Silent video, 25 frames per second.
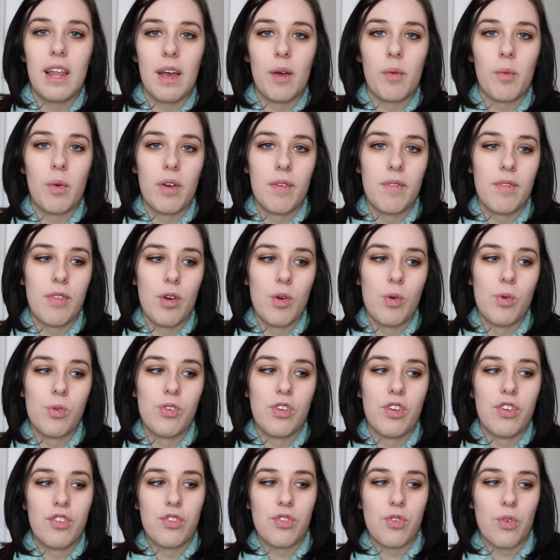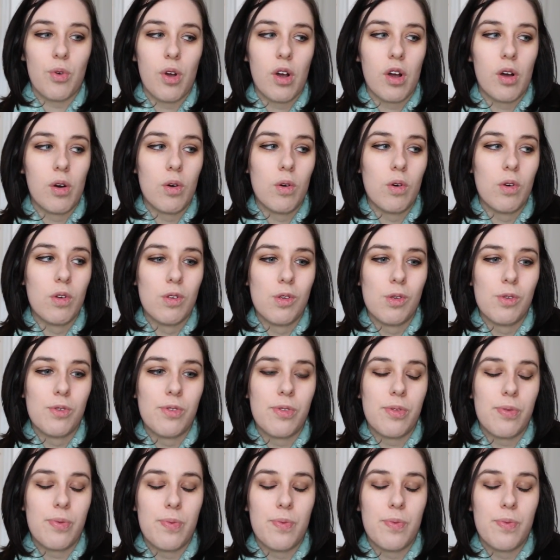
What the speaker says: Like one of those historical